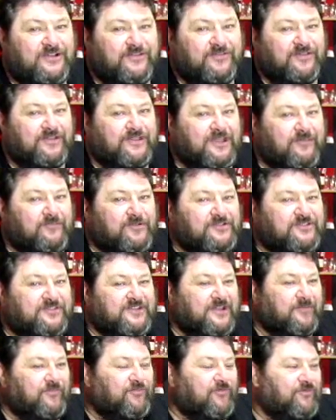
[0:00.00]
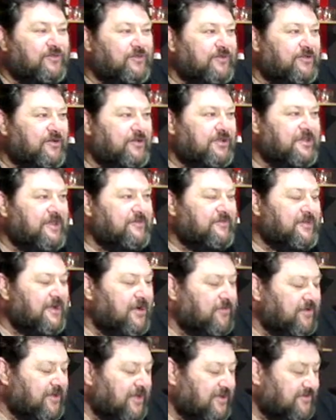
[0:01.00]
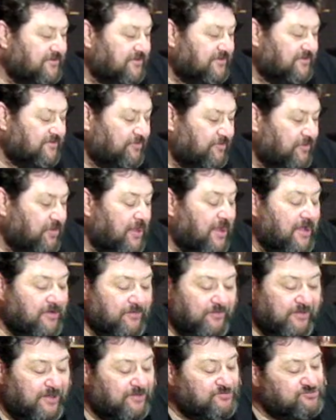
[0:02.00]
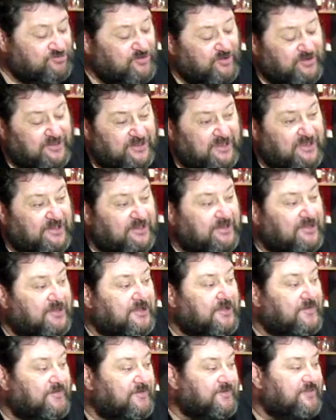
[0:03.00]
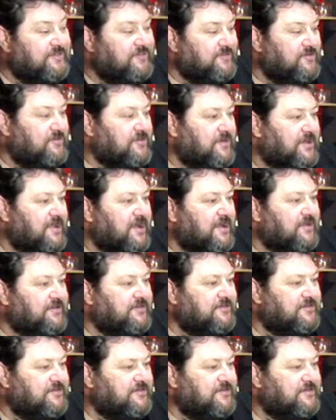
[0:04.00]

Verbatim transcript: the camera just kept kept going as I was playing around trying to get this sorted out.